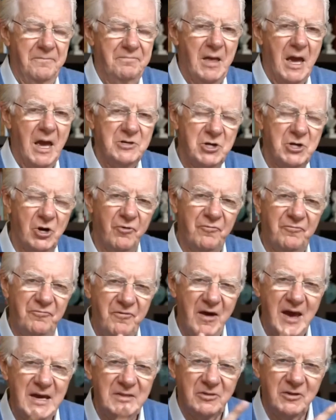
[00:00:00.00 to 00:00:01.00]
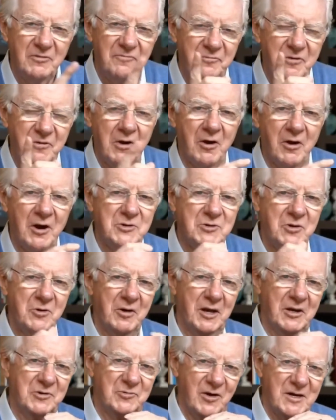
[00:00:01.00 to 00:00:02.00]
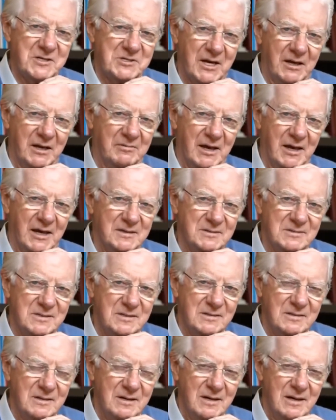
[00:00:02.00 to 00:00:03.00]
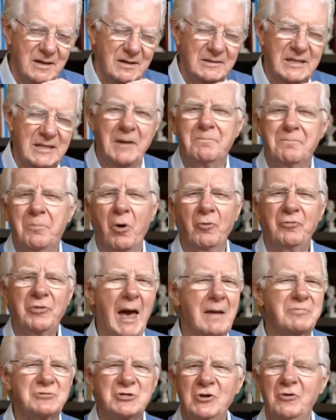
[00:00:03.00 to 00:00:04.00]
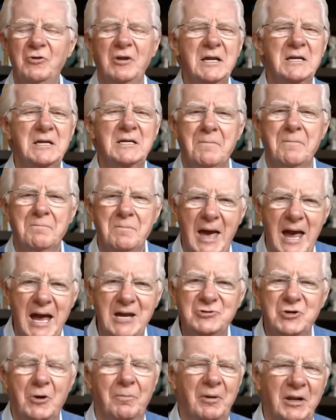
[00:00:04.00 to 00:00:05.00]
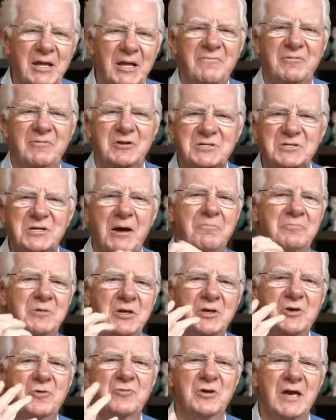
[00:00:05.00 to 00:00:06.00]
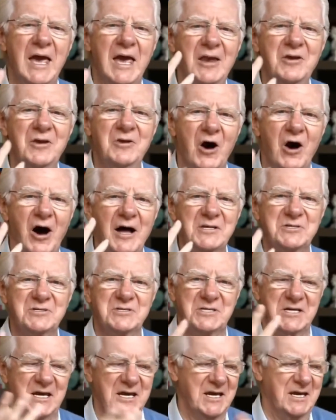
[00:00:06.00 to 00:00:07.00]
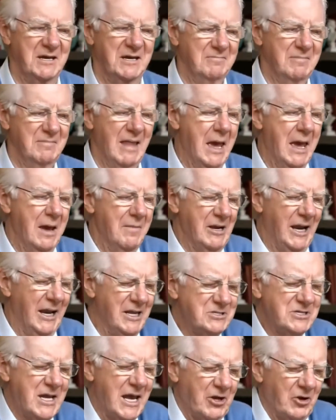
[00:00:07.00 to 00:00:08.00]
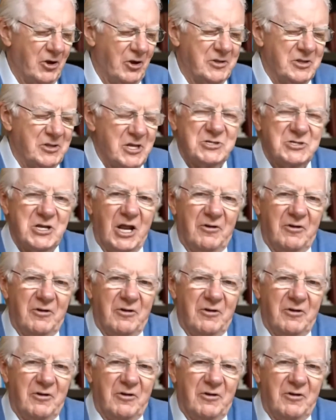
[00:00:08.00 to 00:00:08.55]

Do faith and fear are two interesting things. They both absolutely demand you believe in something you cannot see. But let's take a look at this a little